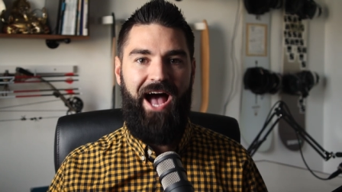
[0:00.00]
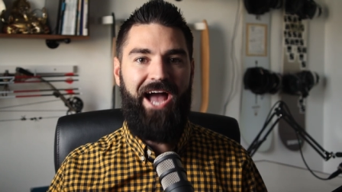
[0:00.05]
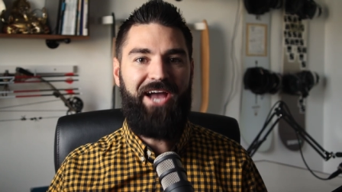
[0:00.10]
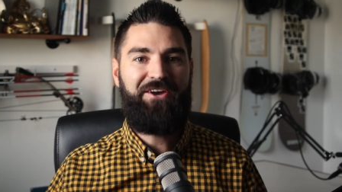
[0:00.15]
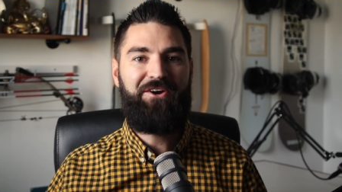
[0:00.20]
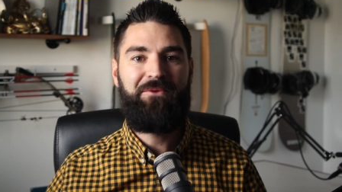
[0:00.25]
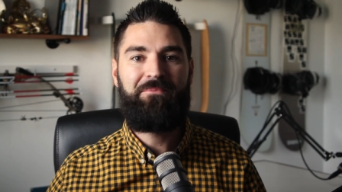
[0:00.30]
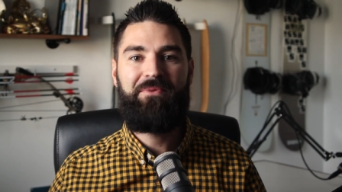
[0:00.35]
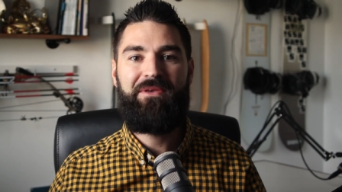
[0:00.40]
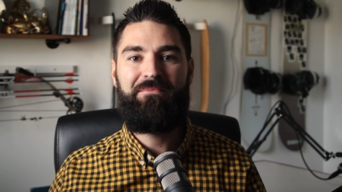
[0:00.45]
I
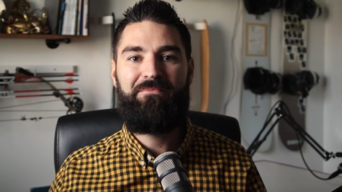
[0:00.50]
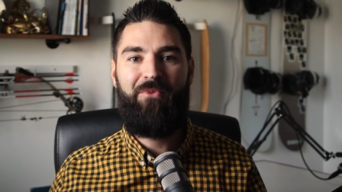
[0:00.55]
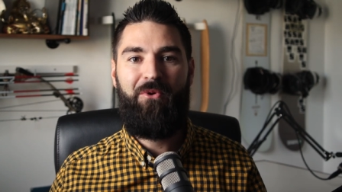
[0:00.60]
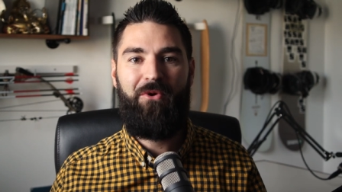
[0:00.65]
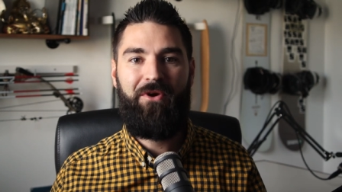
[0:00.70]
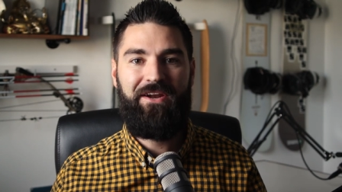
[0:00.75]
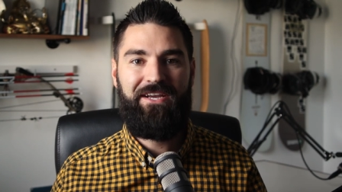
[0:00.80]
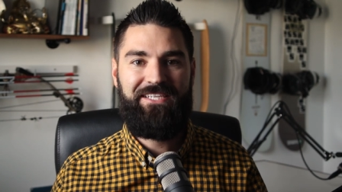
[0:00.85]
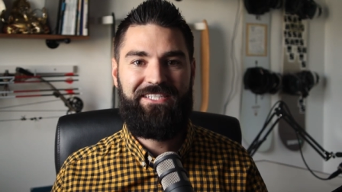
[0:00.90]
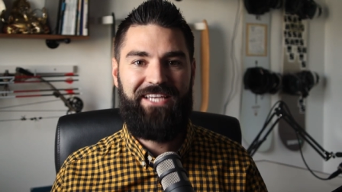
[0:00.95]
couldn't be
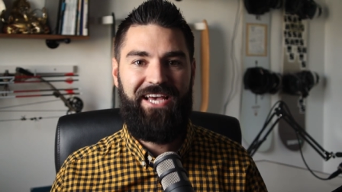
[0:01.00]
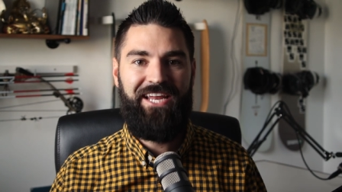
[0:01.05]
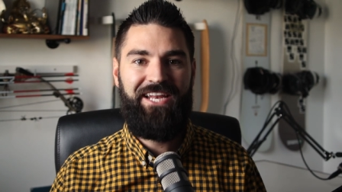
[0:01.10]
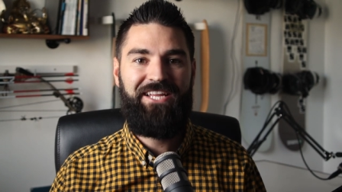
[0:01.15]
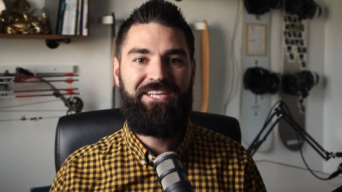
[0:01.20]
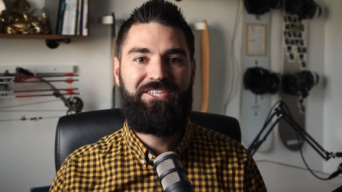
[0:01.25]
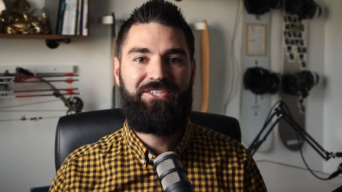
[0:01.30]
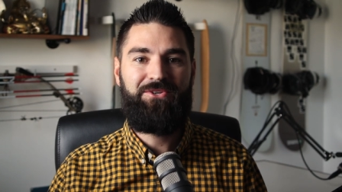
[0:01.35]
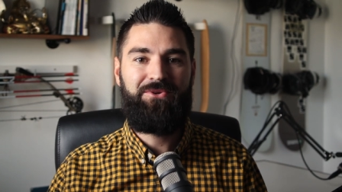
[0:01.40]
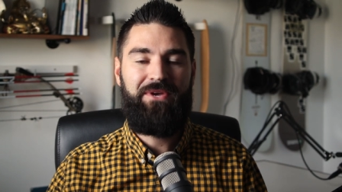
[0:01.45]
more
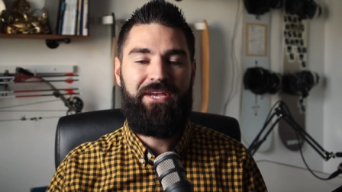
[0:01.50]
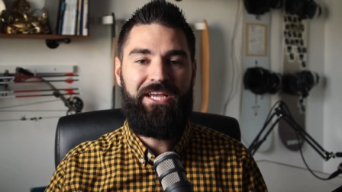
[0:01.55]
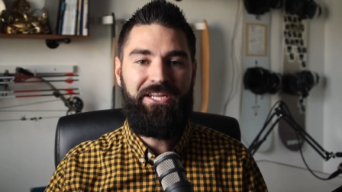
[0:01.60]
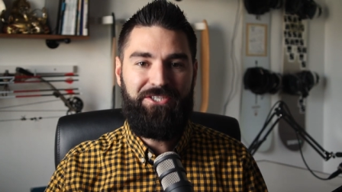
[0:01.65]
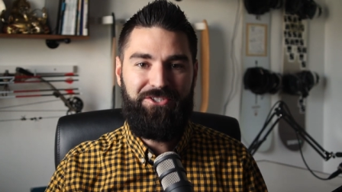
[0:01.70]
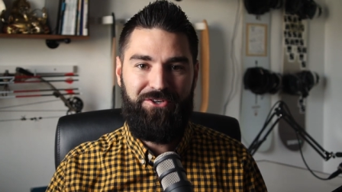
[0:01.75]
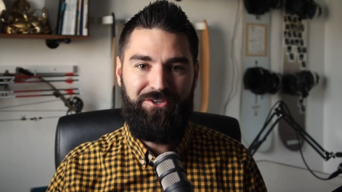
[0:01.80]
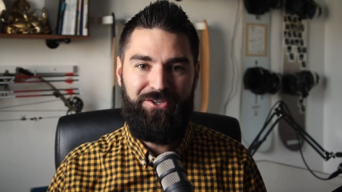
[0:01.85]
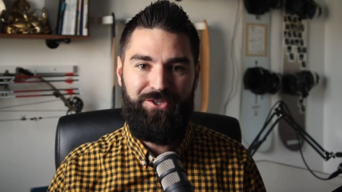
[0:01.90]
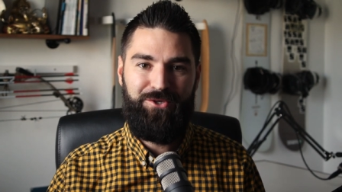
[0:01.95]
excited to
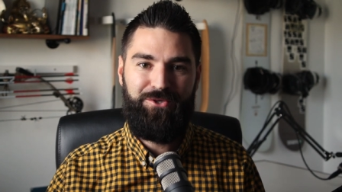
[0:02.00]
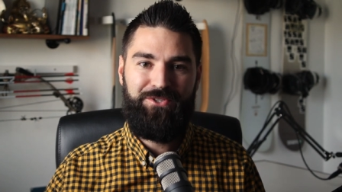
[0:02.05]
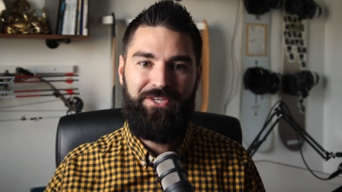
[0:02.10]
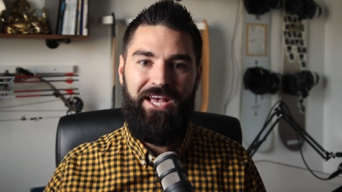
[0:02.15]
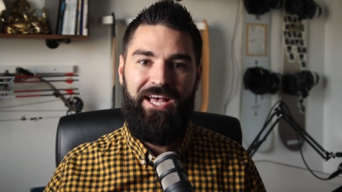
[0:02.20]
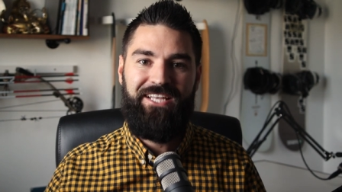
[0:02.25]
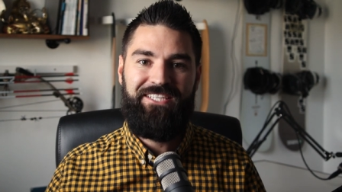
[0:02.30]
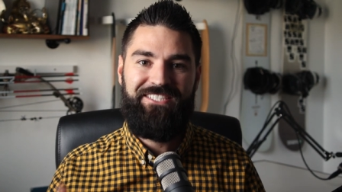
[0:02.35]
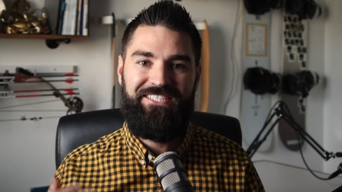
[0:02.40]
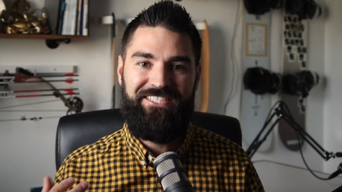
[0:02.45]

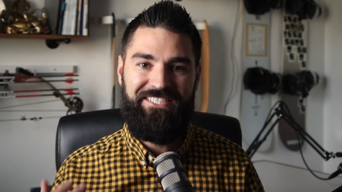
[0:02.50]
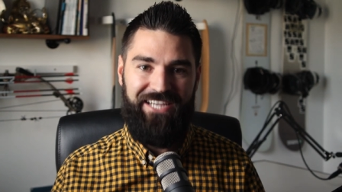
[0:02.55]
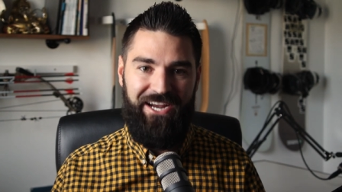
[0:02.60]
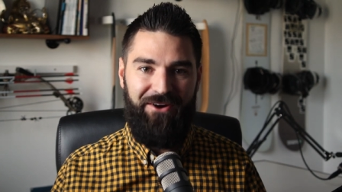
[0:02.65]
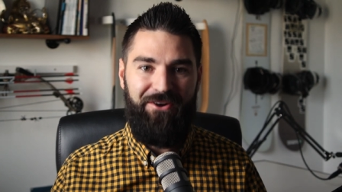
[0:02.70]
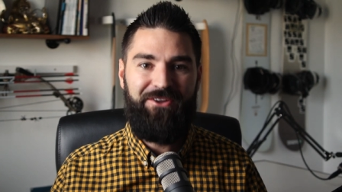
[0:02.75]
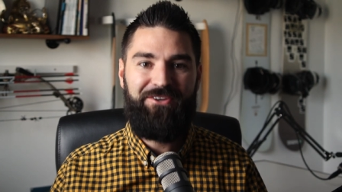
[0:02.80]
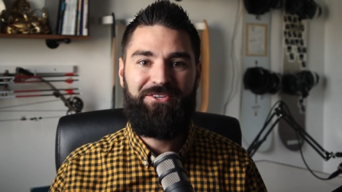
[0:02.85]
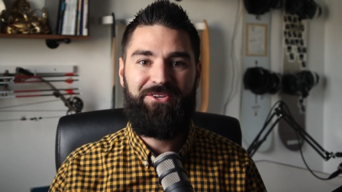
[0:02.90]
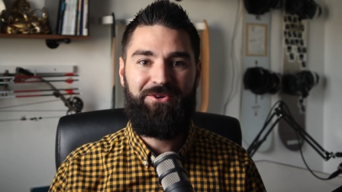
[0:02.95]
introduce
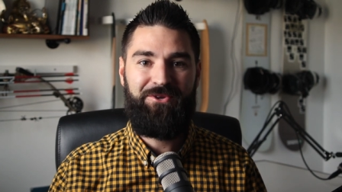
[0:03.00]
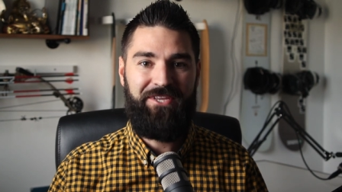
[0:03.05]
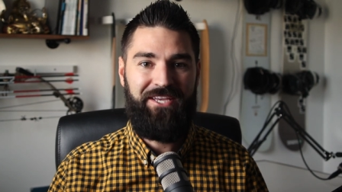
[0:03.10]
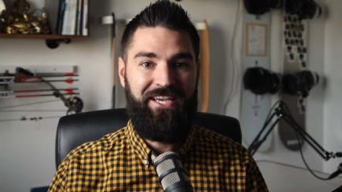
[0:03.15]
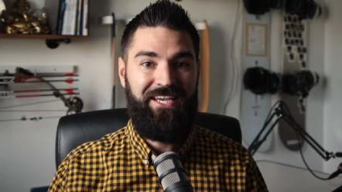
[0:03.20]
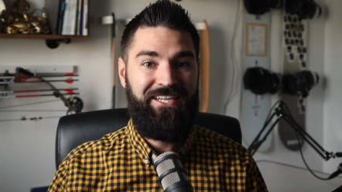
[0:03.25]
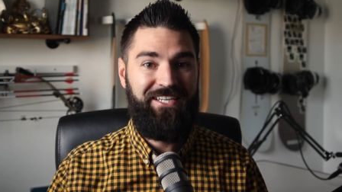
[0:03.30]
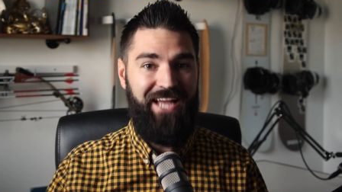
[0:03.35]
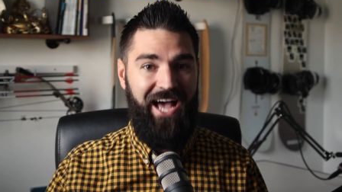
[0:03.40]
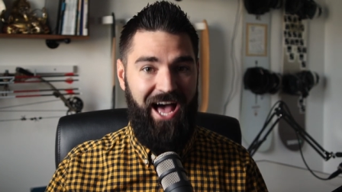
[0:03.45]
Sarah
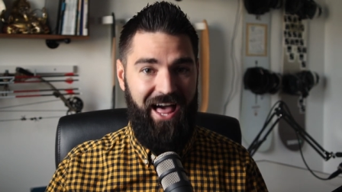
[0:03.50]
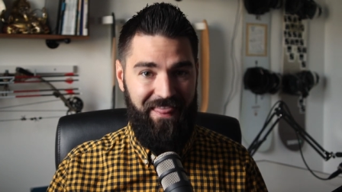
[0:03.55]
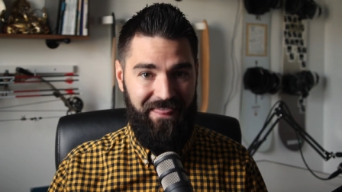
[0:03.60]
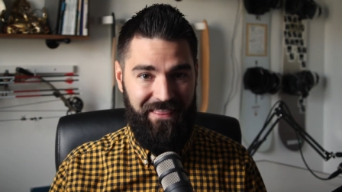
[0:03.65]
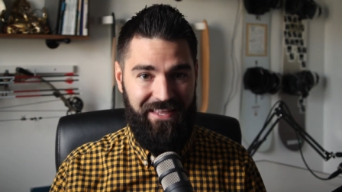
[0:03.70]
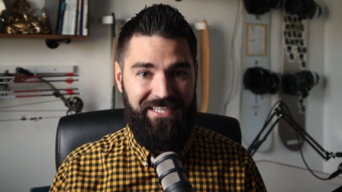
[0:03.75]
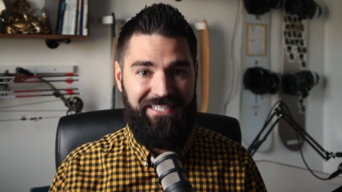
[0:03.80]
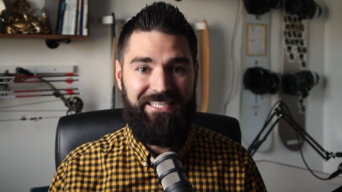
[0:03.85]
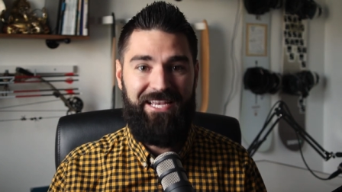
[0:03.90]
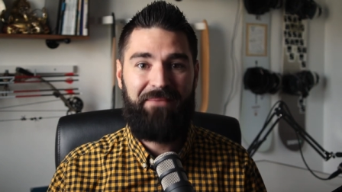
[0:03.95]
Doody
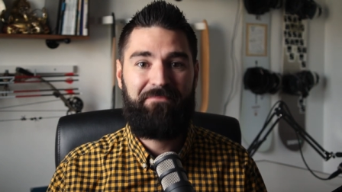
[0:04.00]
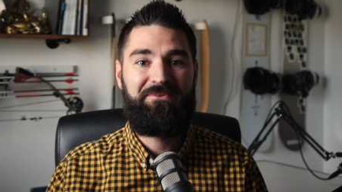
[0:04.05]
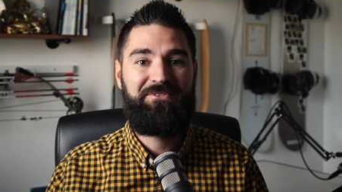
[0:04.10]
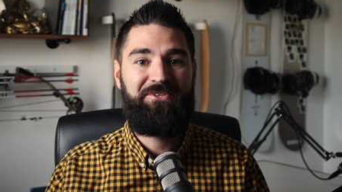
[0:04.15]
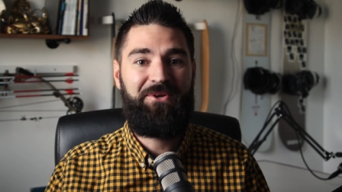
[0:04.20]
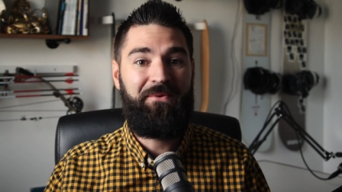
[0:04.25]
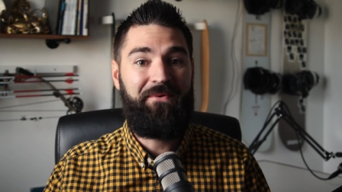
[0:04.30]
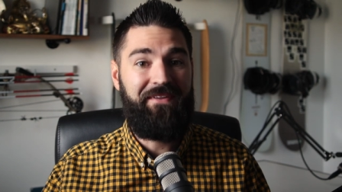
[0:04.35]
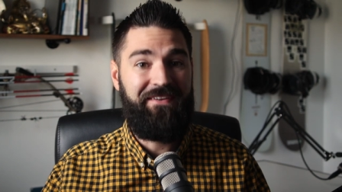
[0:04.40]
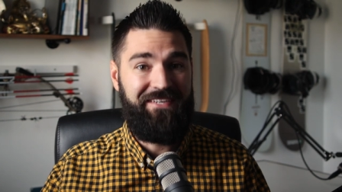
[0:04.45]
on this
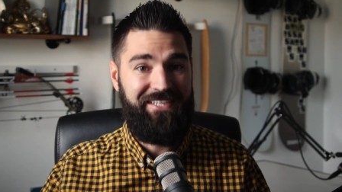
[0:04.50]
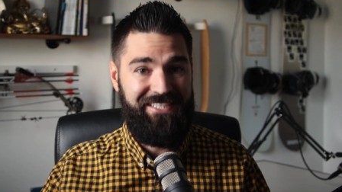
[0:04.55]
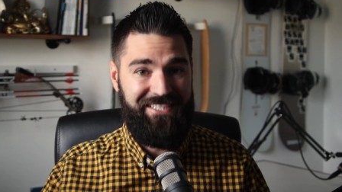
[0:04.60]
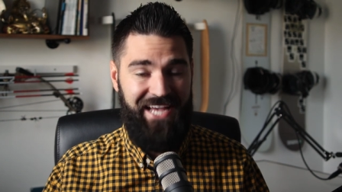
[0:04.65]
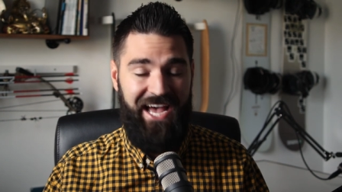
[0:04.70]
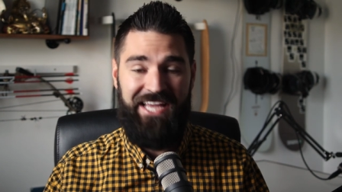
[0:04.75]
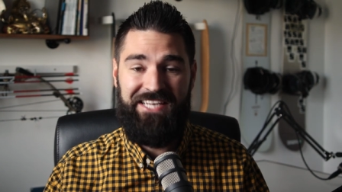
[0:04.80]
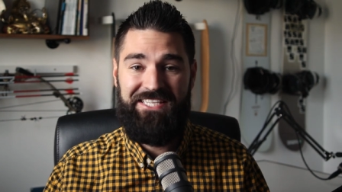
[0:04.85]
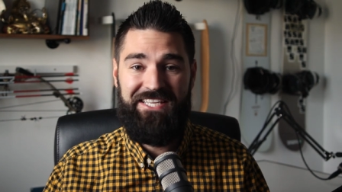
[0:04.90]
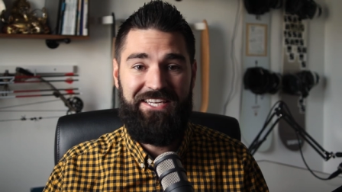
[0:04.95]
episode of
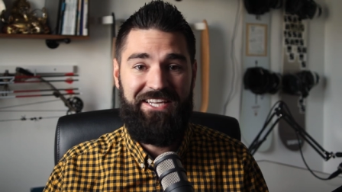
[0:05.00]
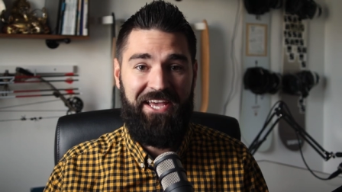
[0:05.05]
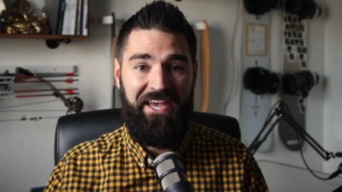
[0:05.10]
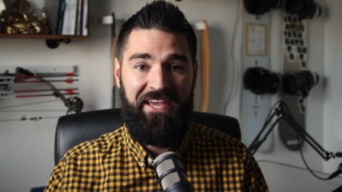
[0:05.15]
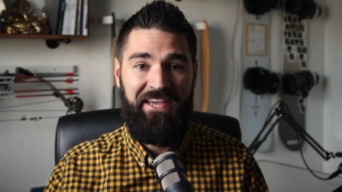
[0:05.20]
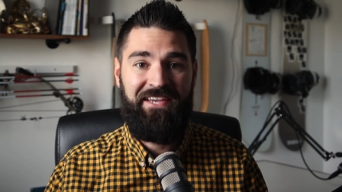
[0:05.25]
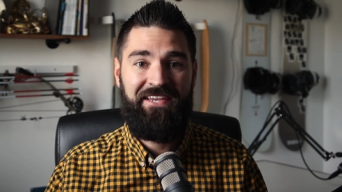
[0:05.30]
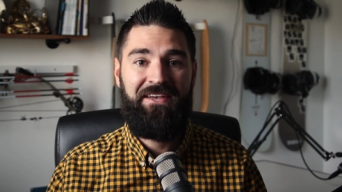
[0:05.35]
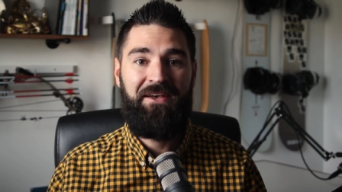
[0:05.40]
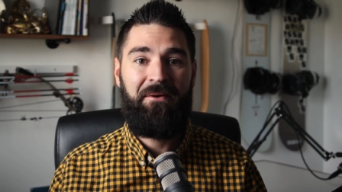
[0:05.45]
Designed
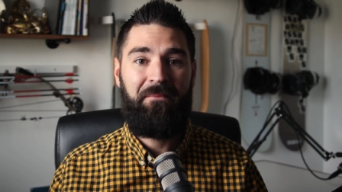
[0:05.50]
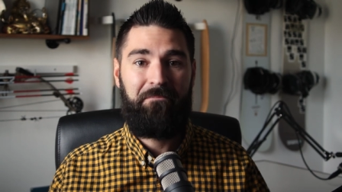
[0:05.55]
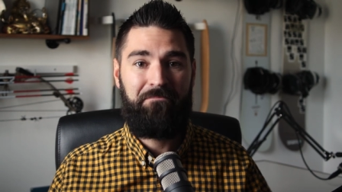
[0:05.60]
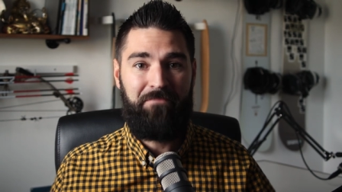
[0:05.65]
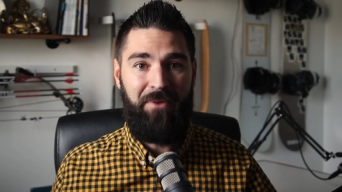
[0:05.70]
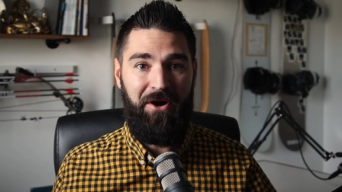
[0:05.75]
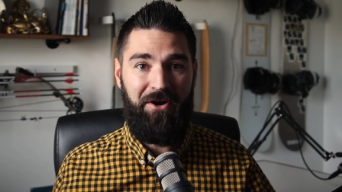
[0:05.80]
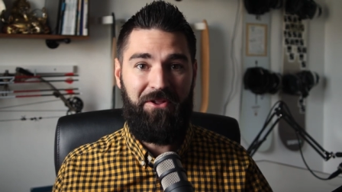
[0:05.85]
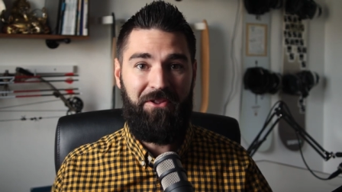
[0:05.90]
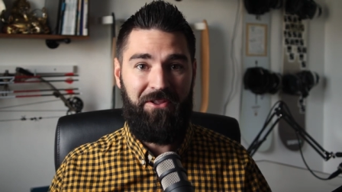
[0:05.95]
Today.
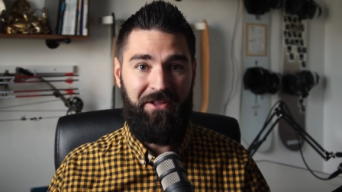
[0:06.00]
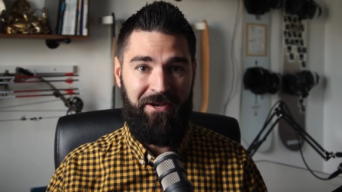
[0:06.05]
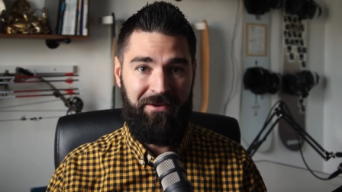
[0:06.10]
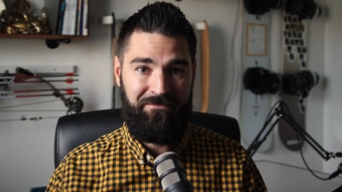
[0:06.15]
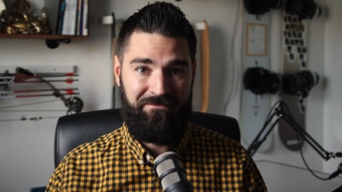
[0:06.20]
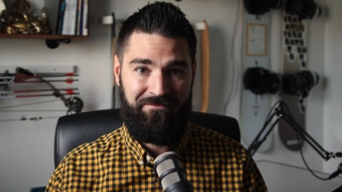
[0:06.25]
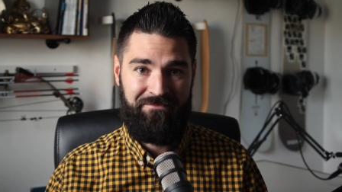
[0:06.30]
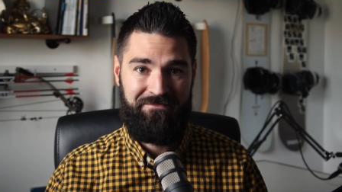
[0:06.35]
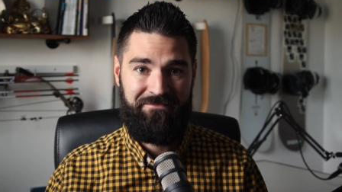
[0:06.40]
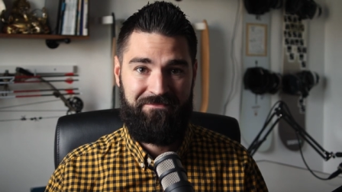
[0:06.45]
Buckle
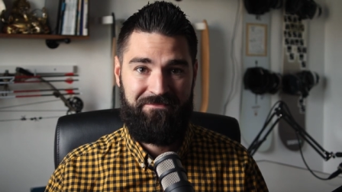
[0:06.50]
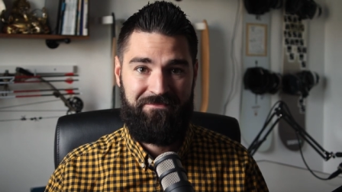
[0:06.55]
up.